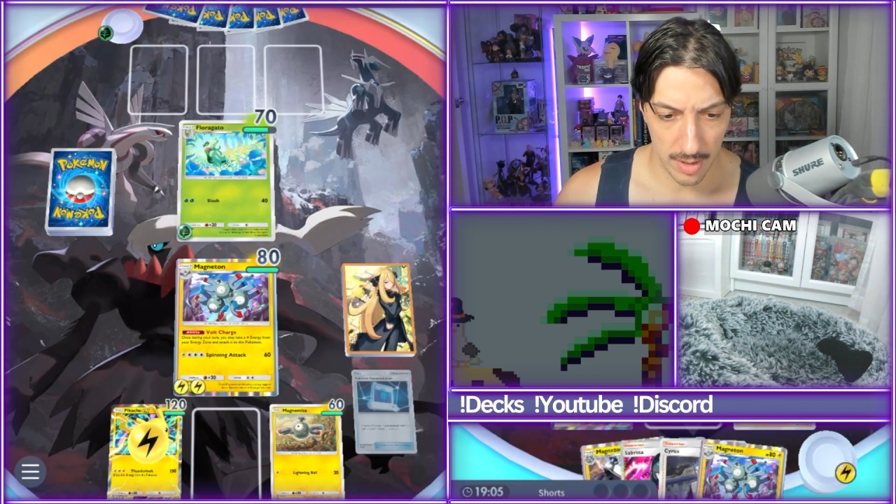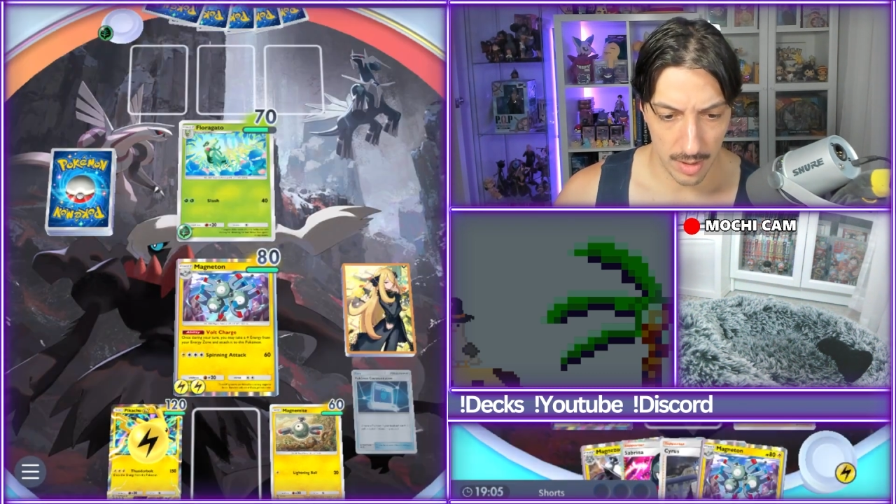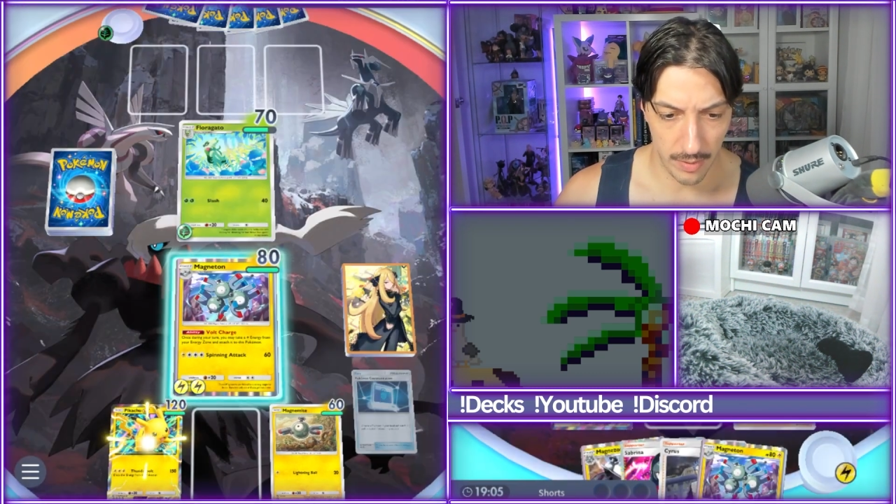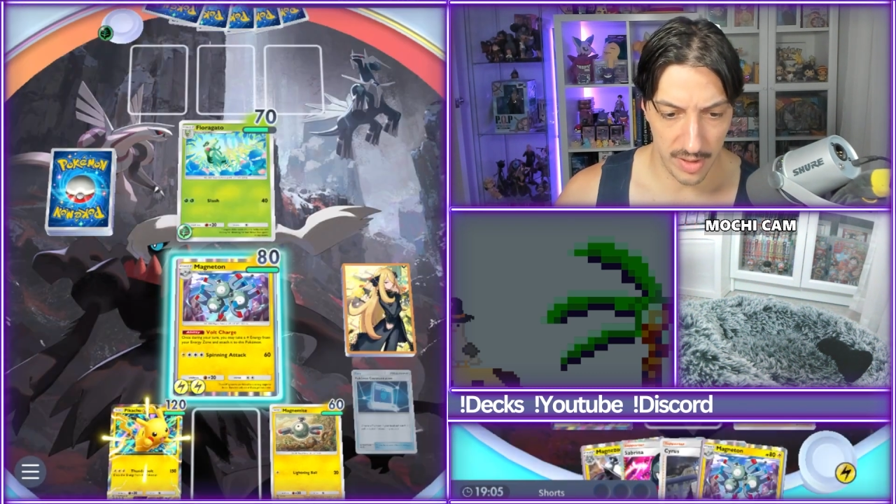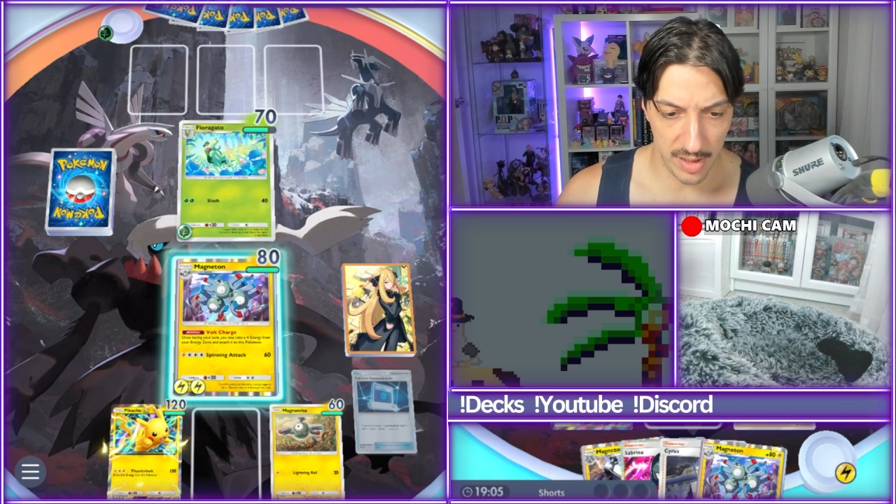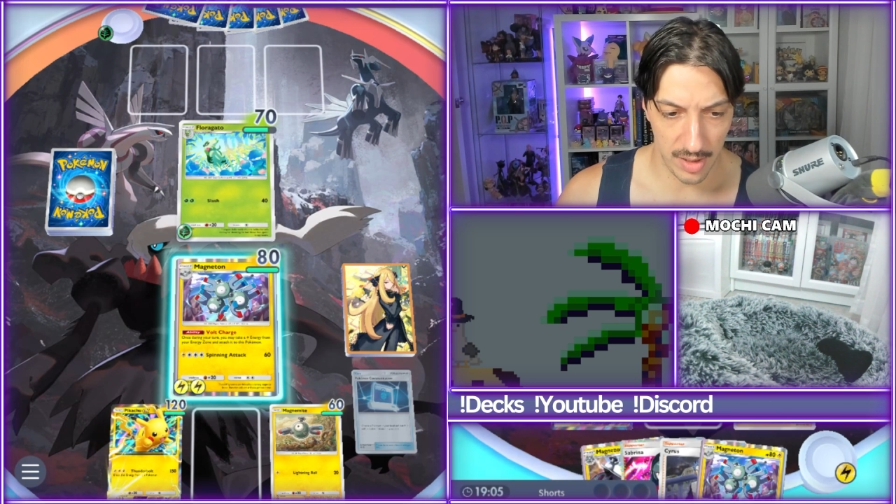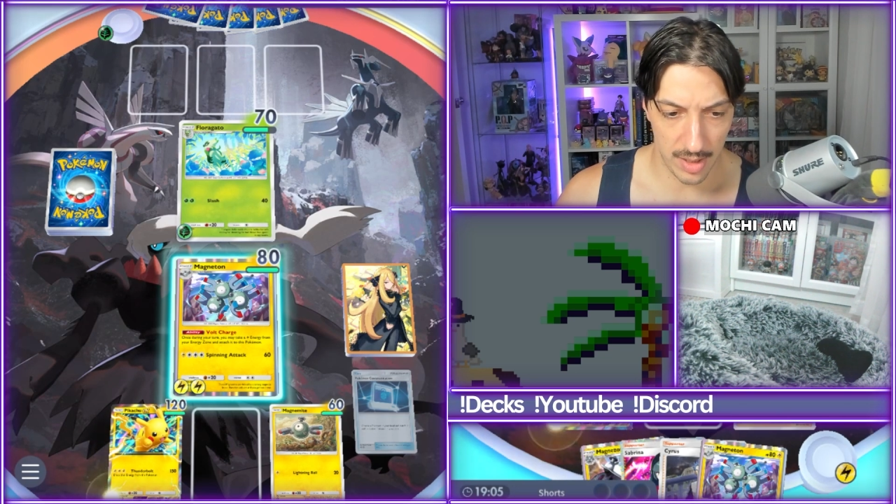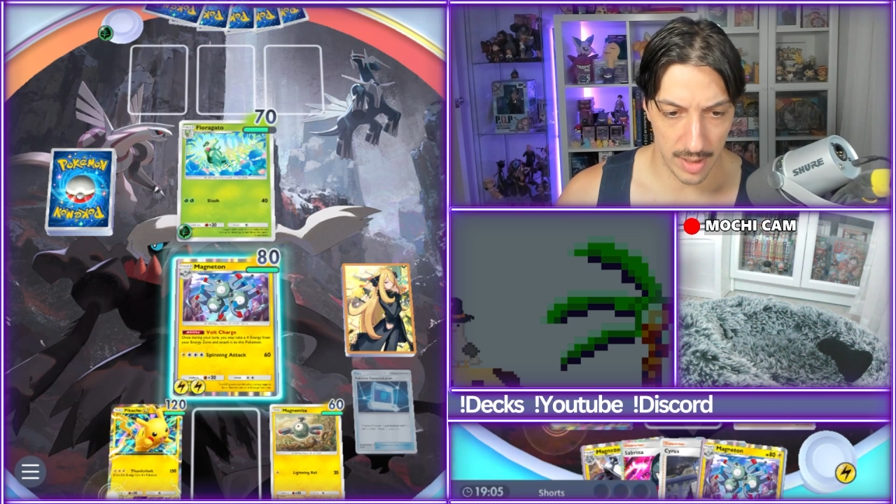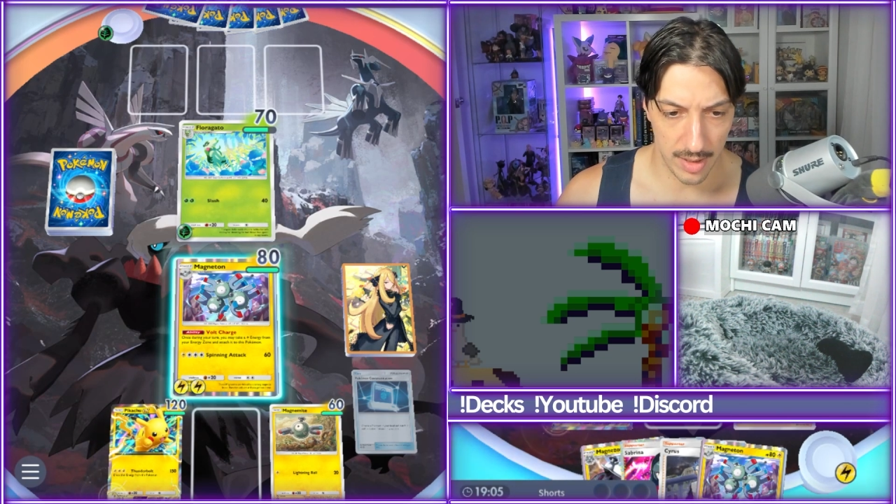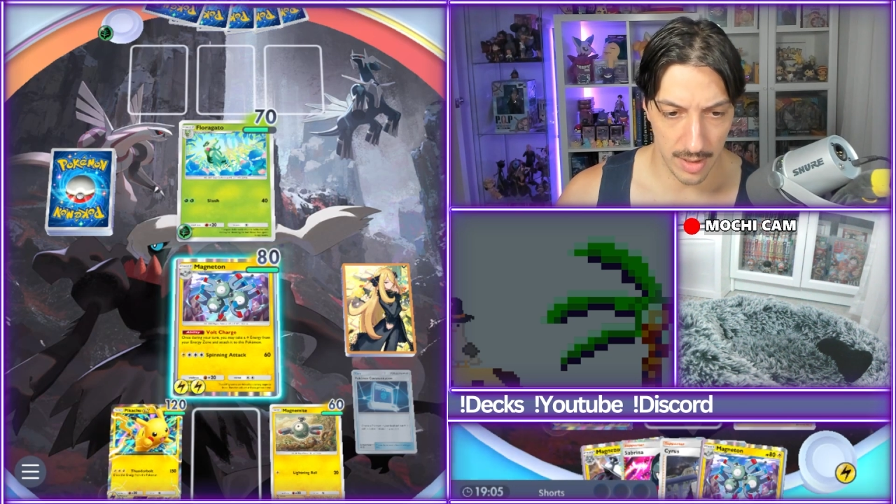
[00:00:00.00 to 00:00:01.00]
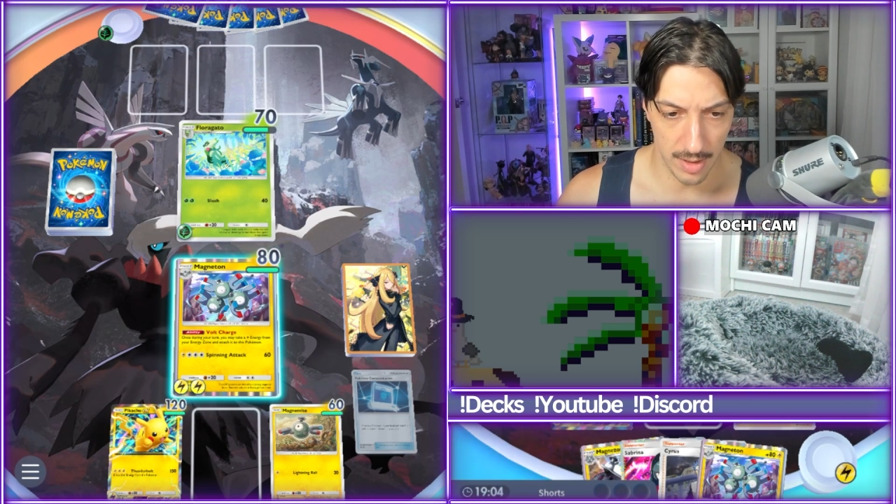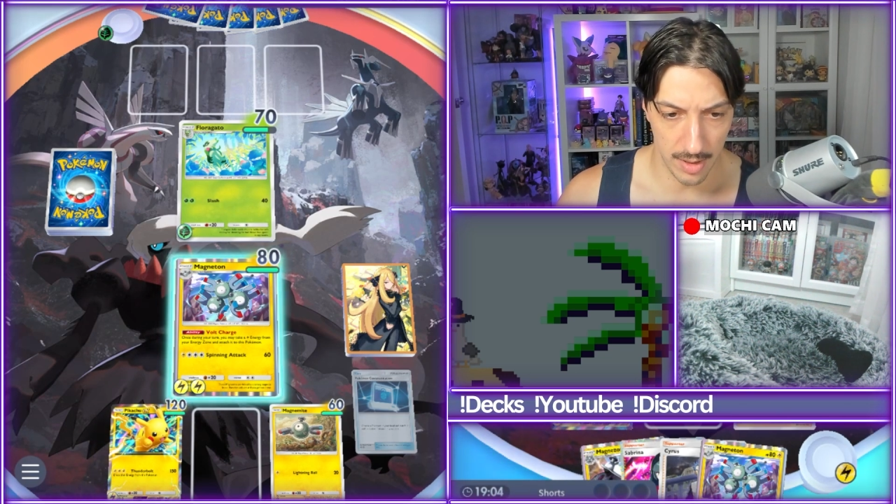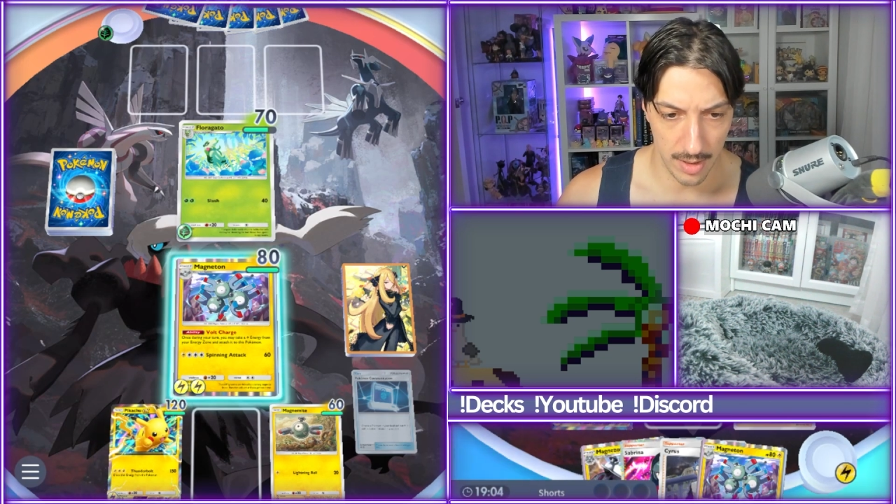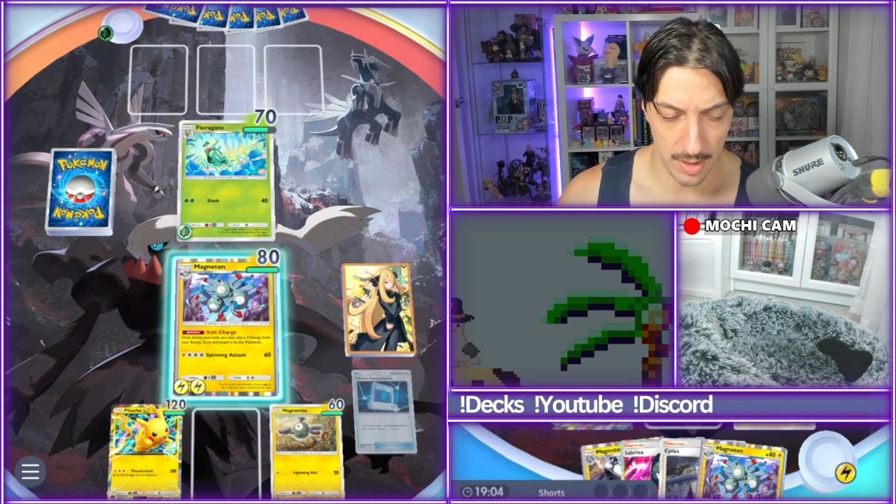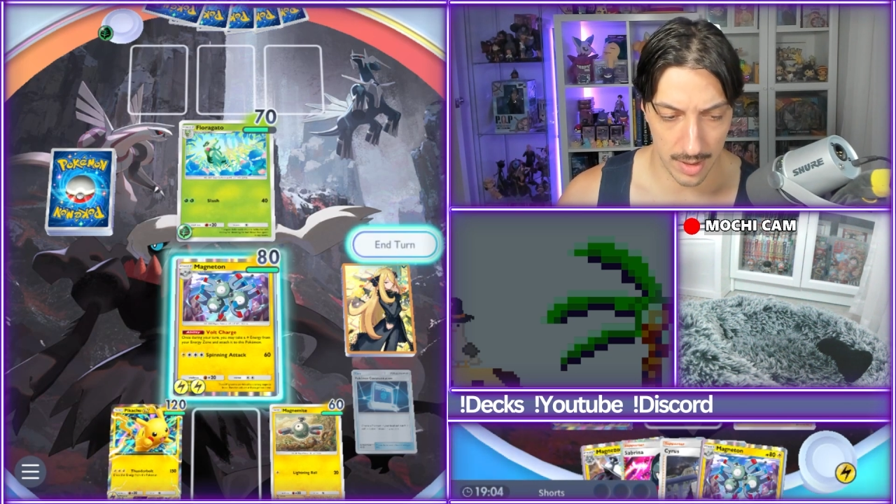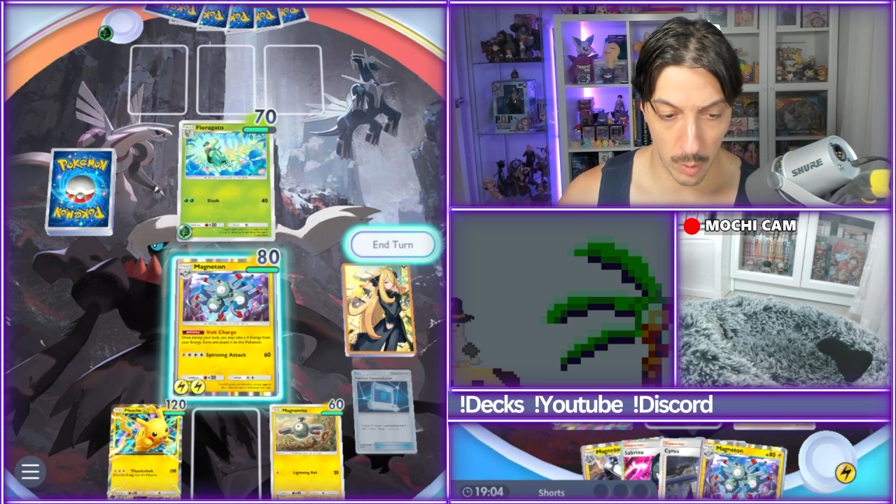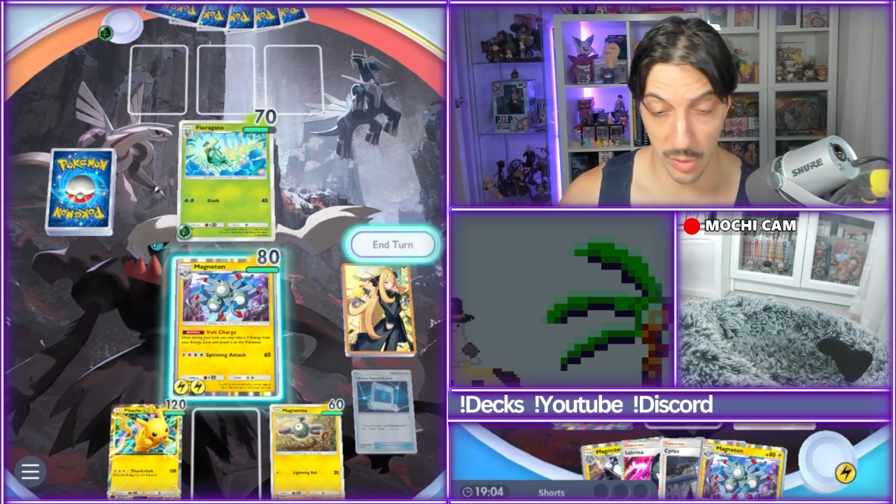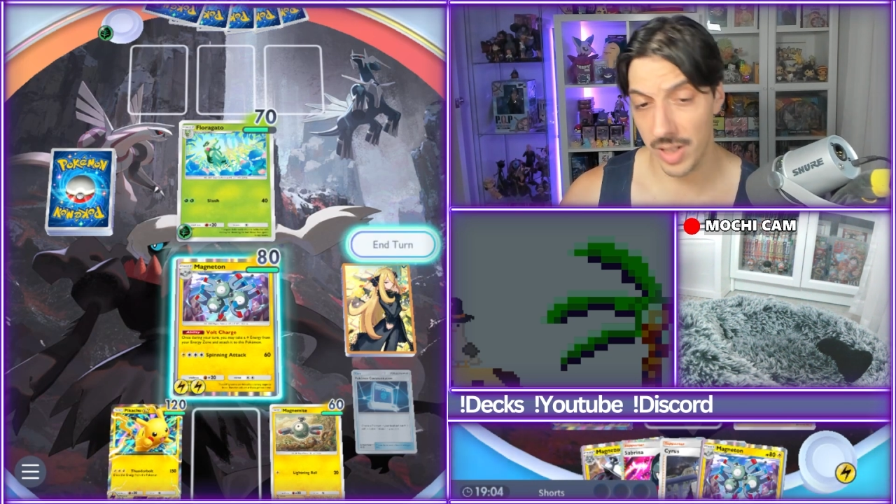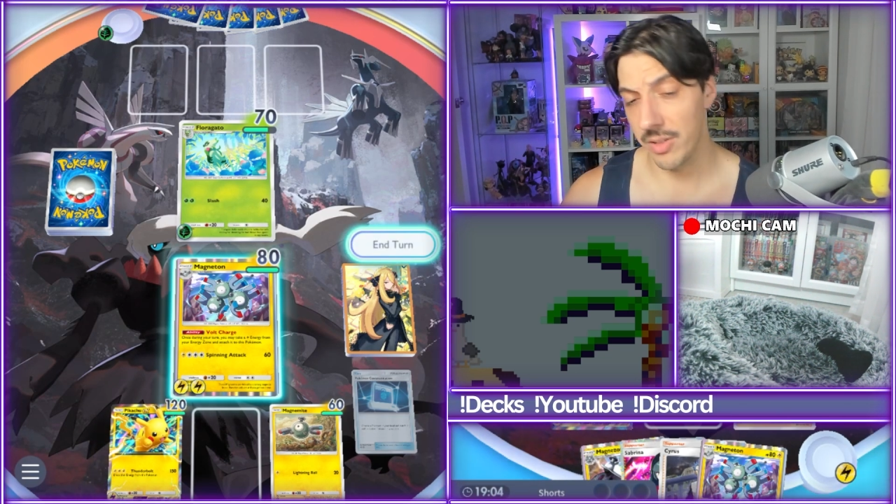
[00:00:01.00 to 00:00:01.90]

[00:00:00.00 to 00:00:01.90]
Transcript: Obviously, like, also